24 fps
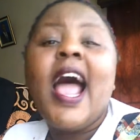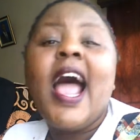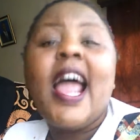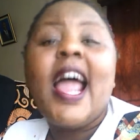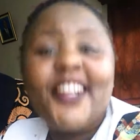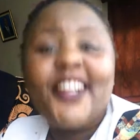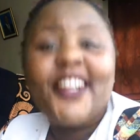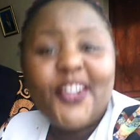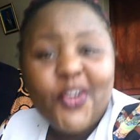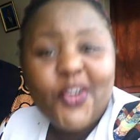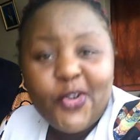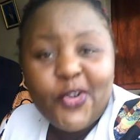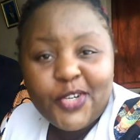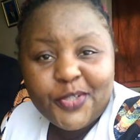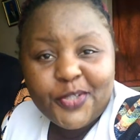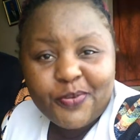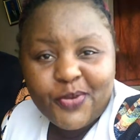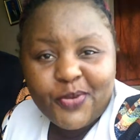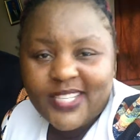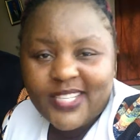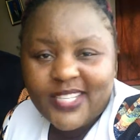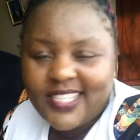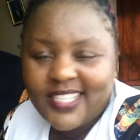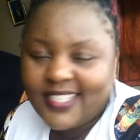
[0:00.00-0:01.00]
I read old
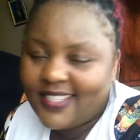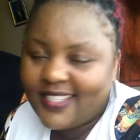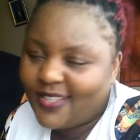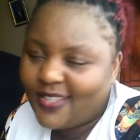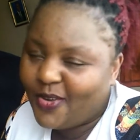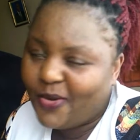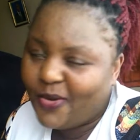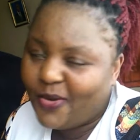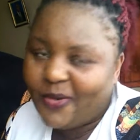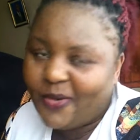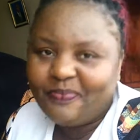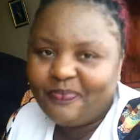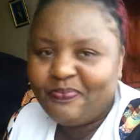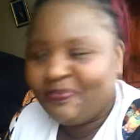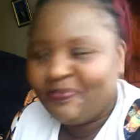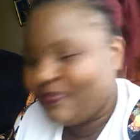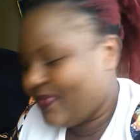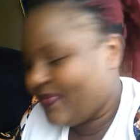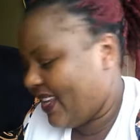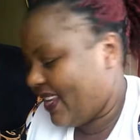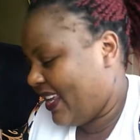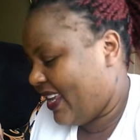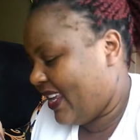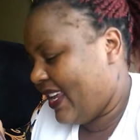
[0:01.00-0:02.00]
books, so
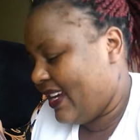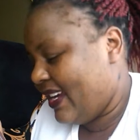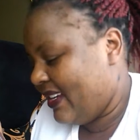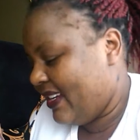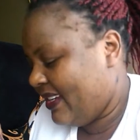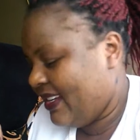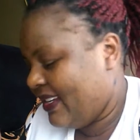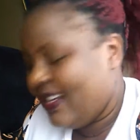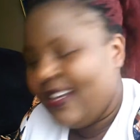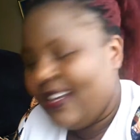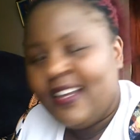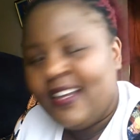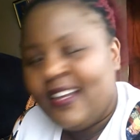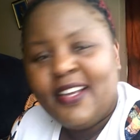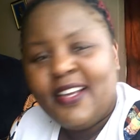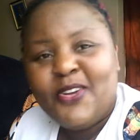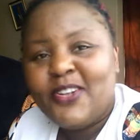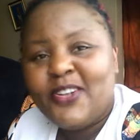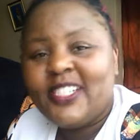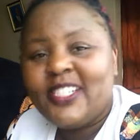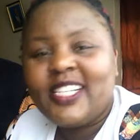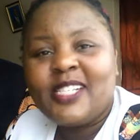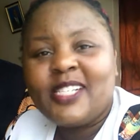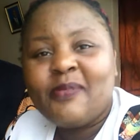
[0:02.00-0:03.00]
yeah,
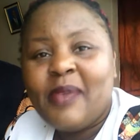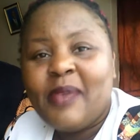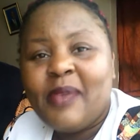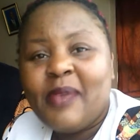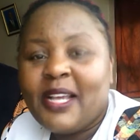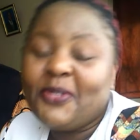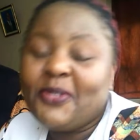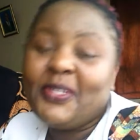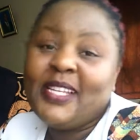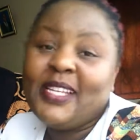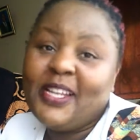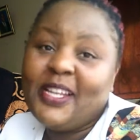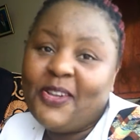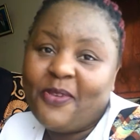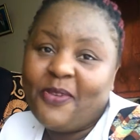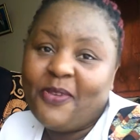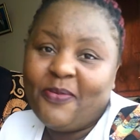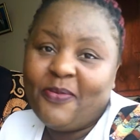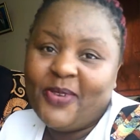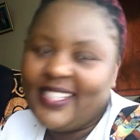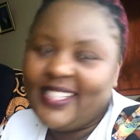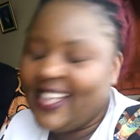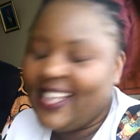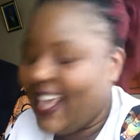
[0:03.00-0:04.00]
don't expect to see new
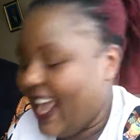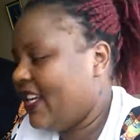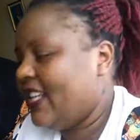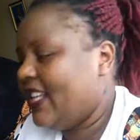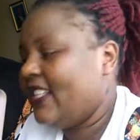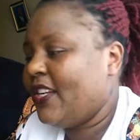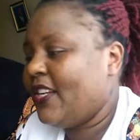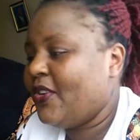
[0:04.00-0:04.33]
books here.